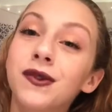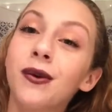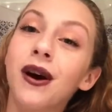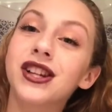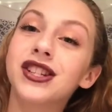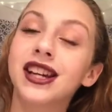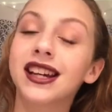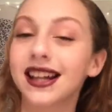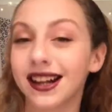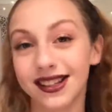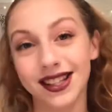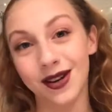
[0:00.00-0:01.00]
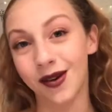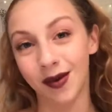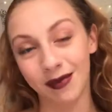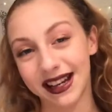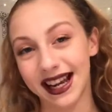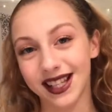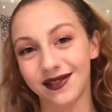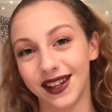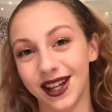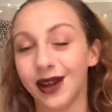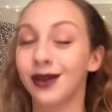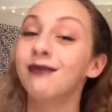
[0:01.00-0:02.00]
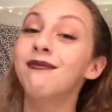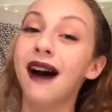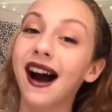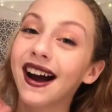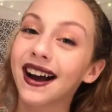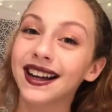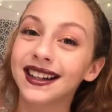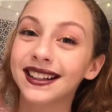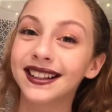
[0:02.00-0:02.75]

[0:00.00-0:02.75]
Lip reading: for watching, and I'll see you on my next video. Bye!